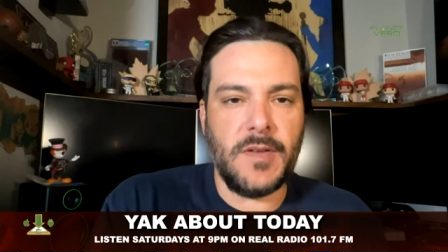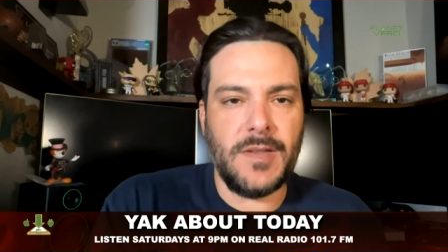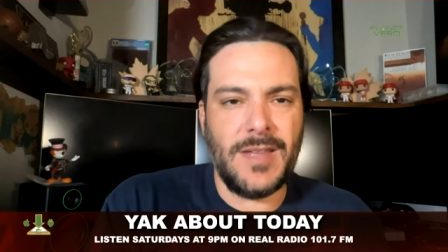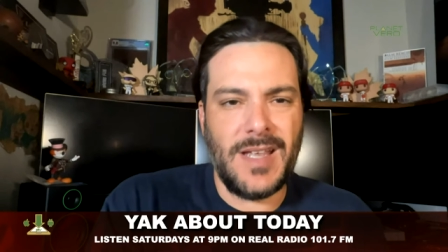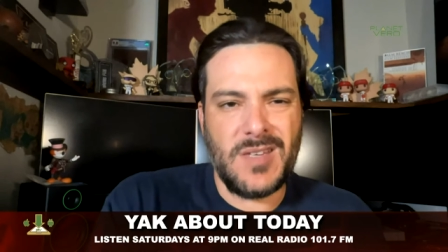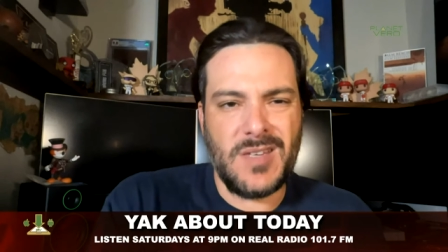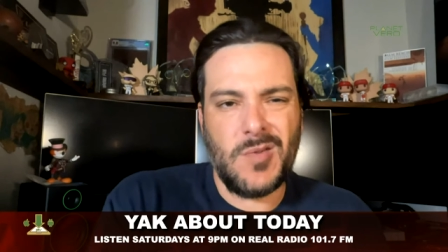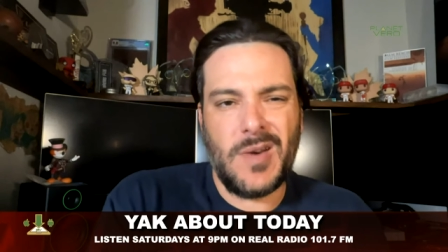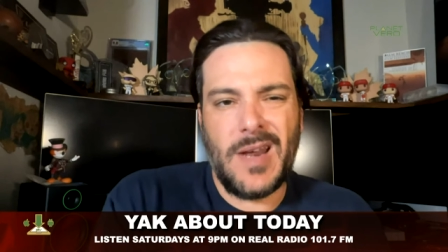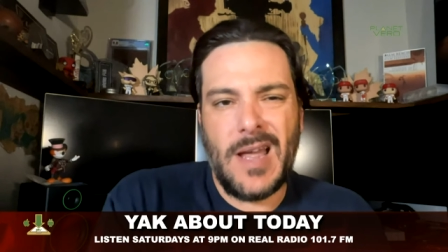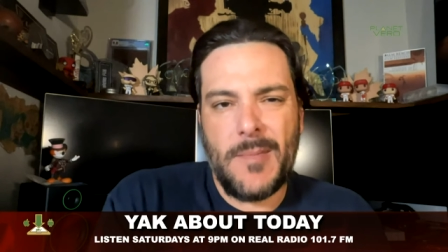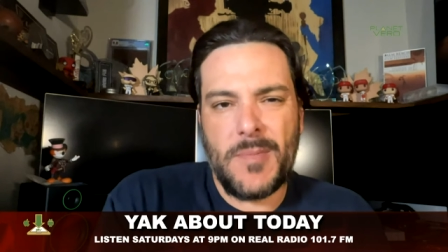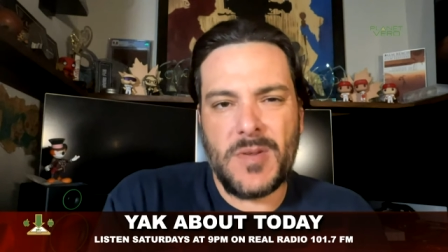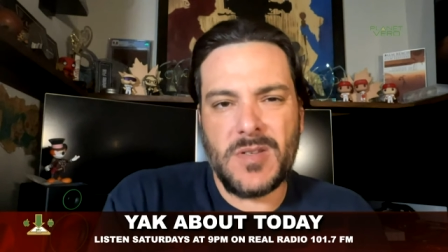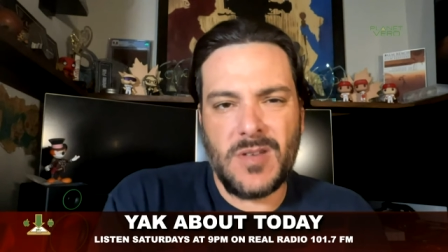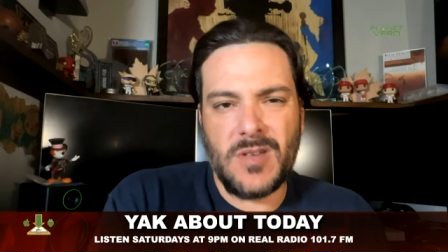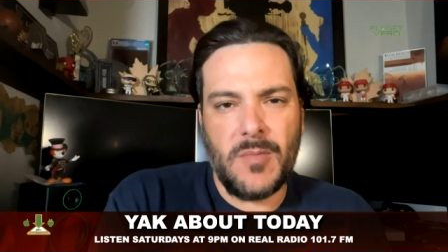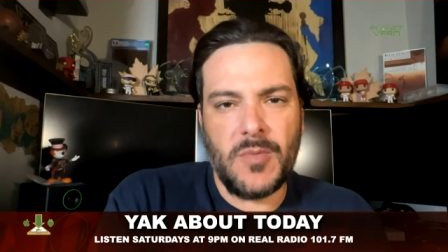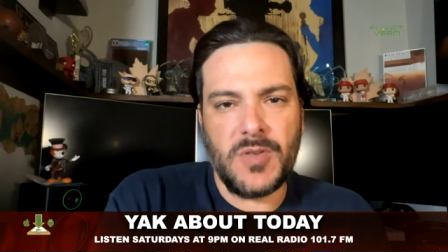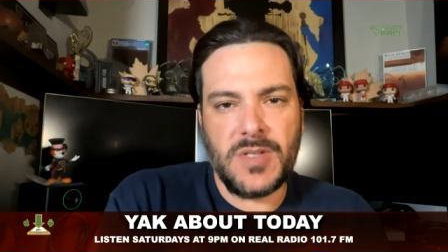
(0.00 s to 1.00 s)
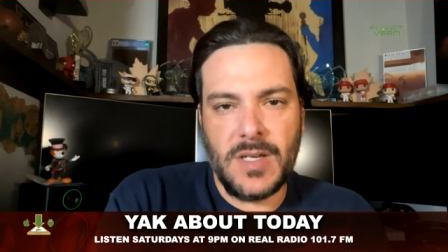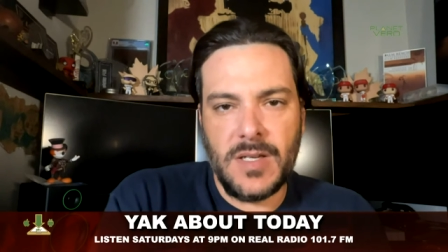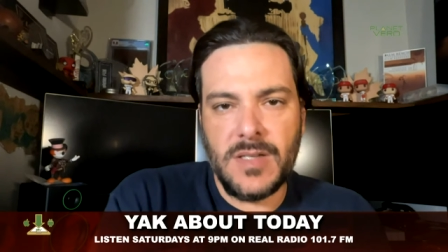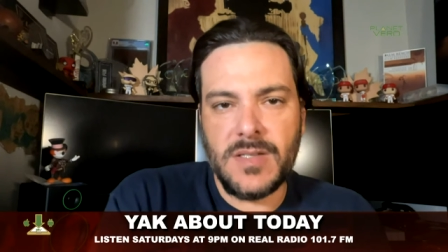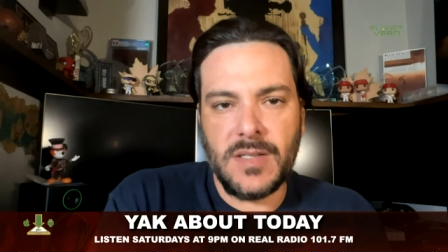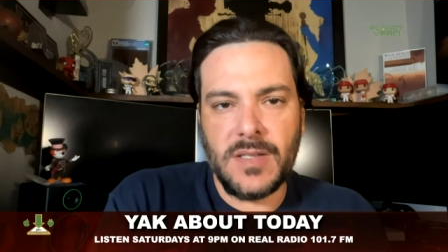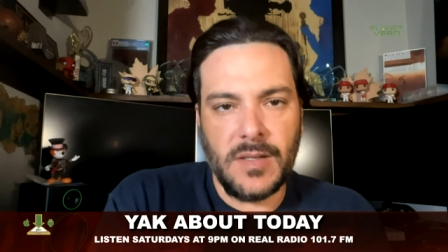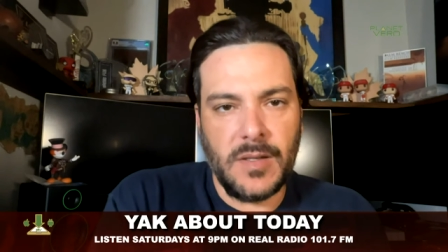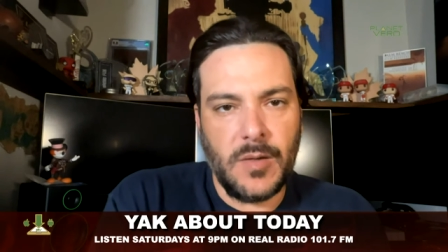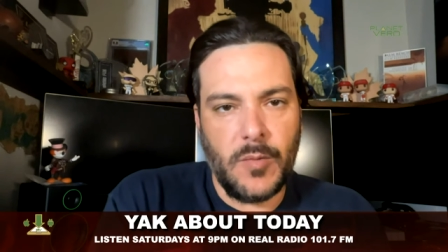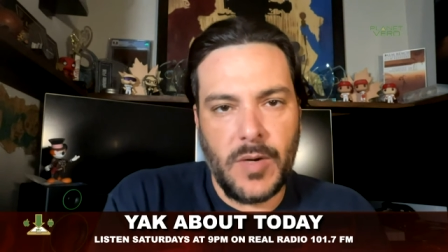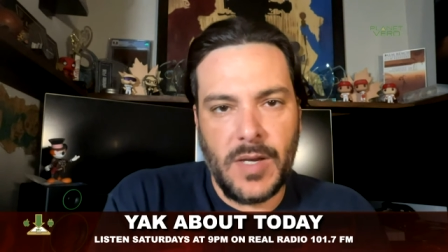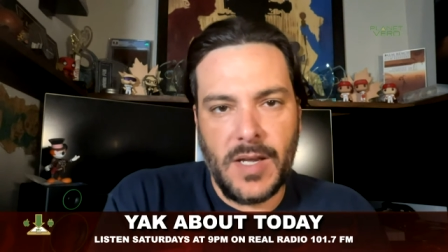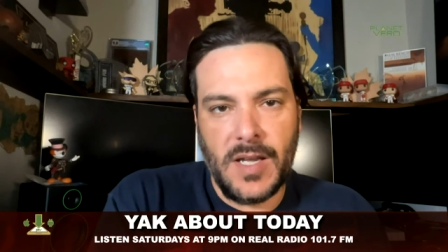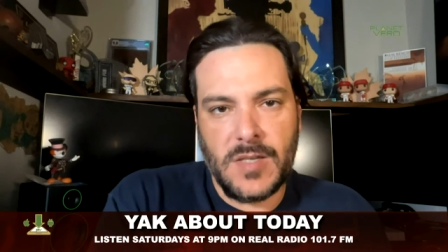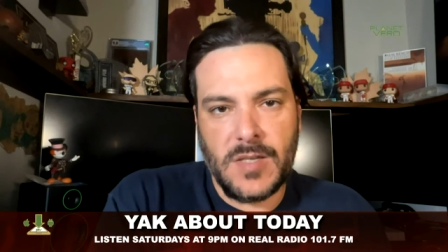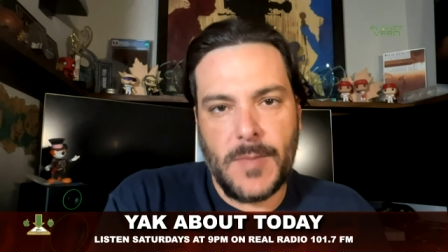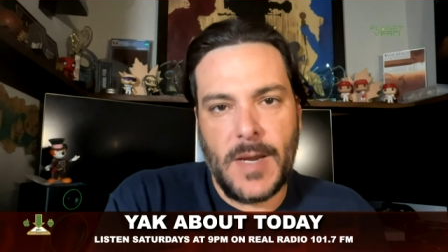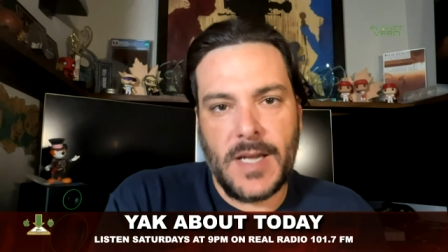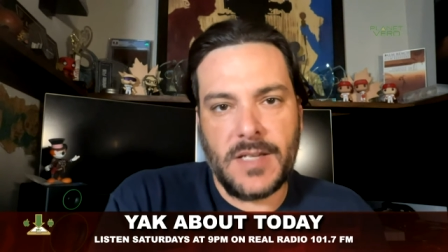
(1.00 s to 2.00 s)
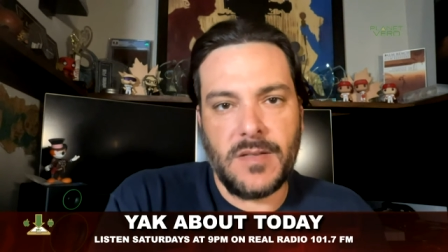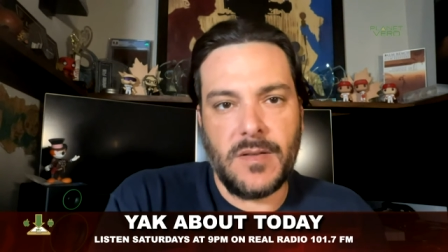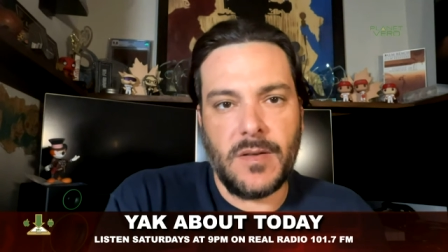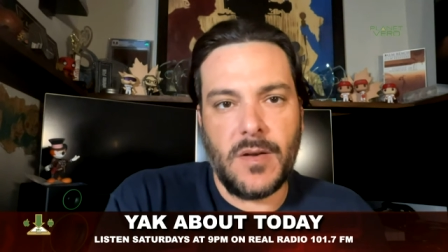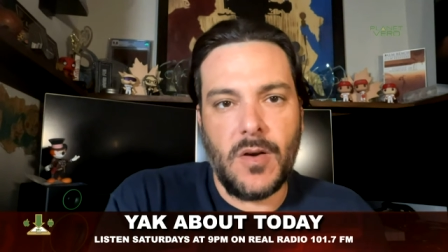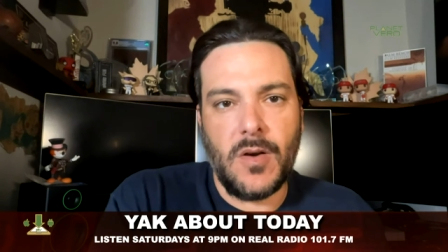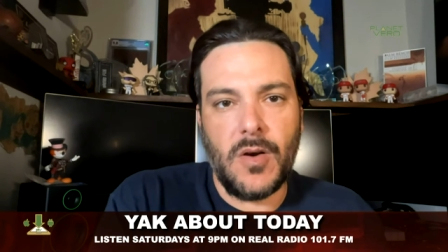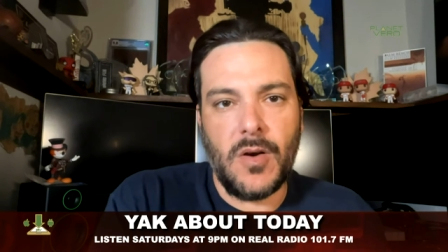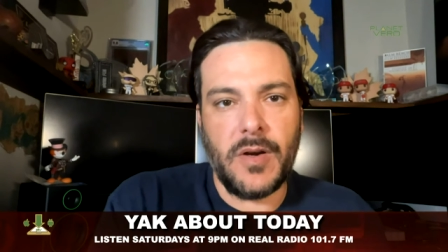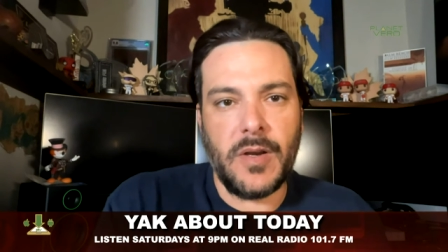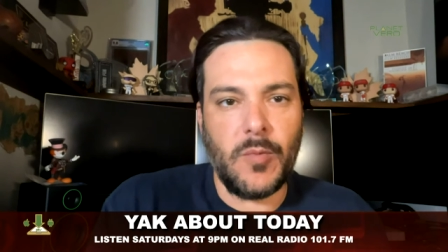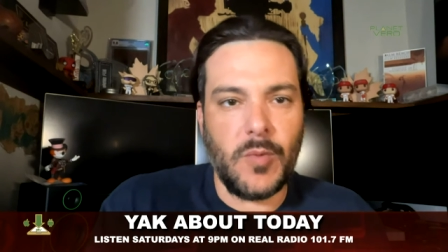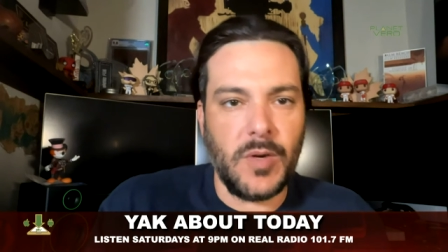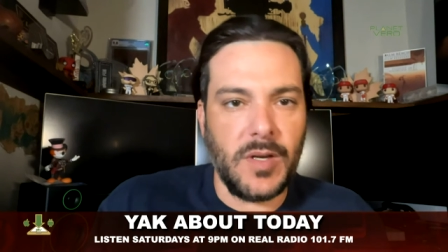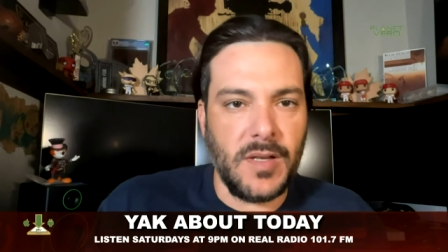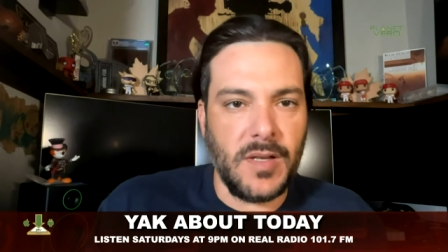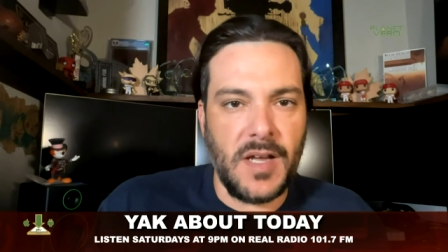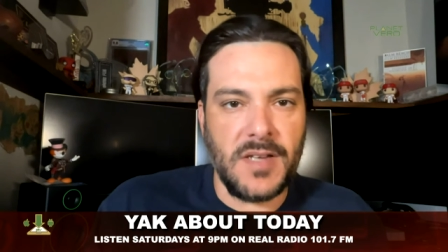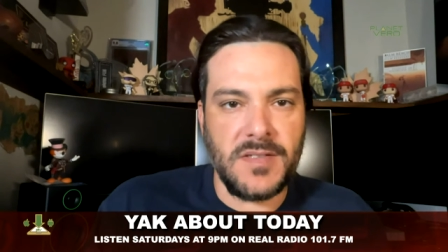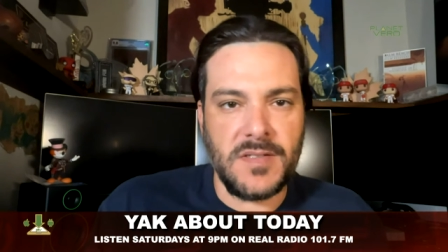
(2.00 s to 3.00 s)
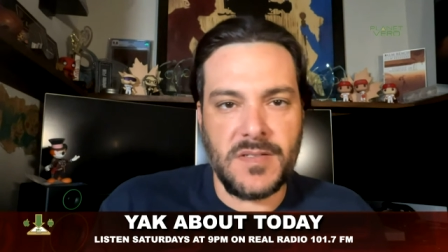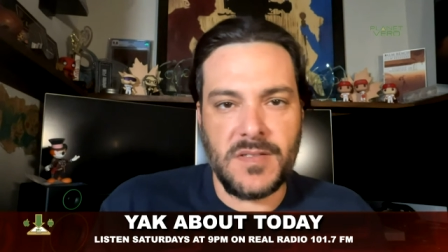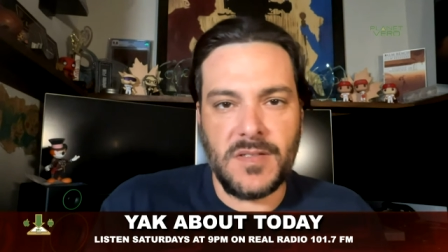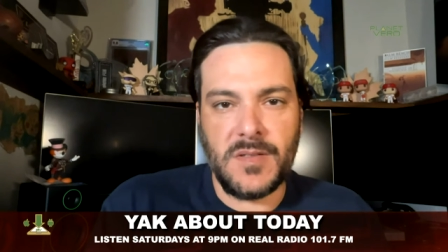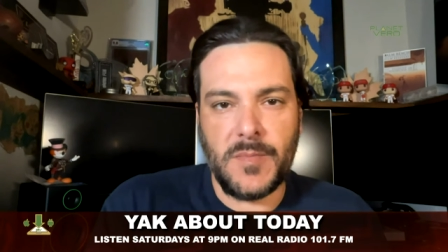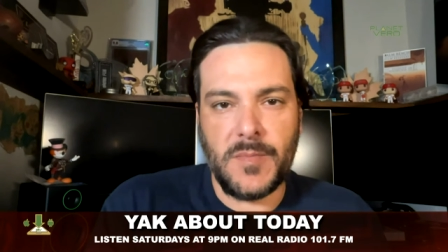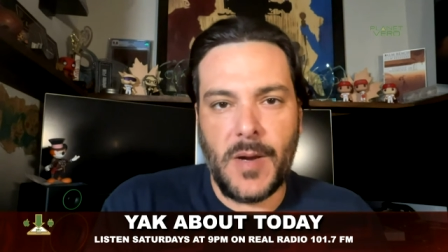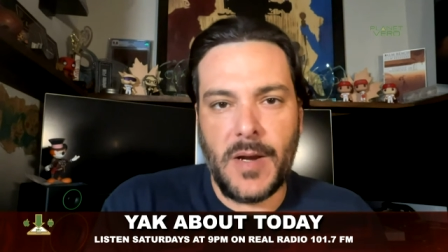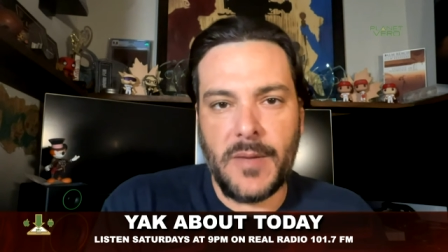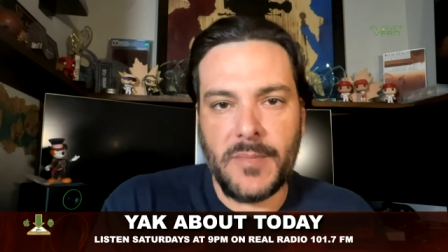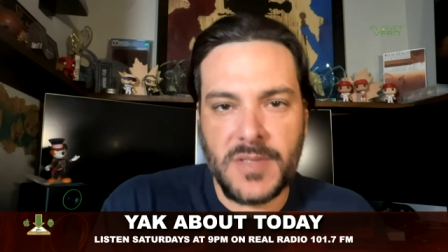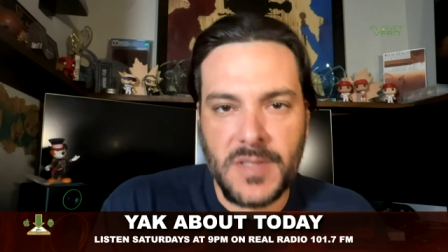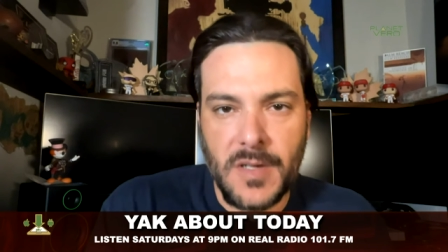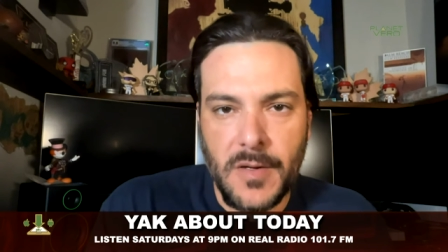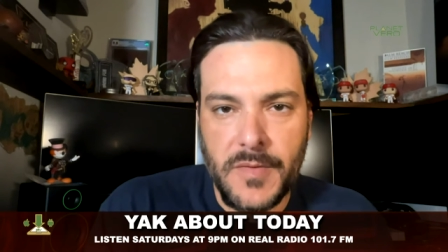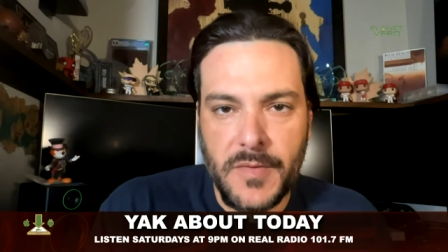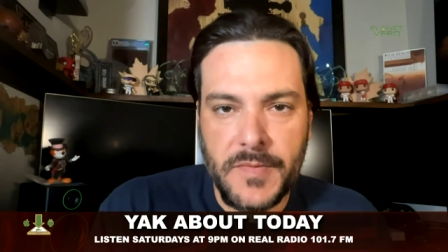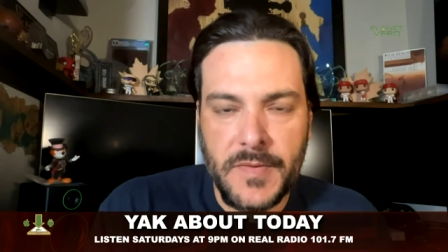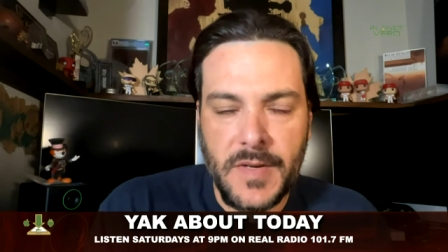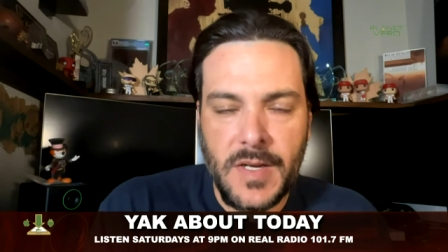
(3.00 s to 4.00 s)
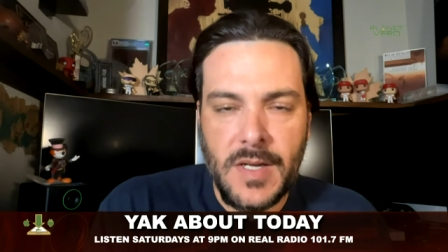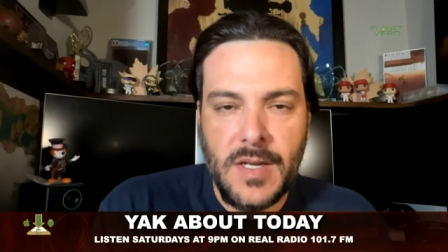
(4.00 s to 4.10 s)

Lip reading: And that's what happens almost instantly when he gets back to the car and he realizes he's by himself.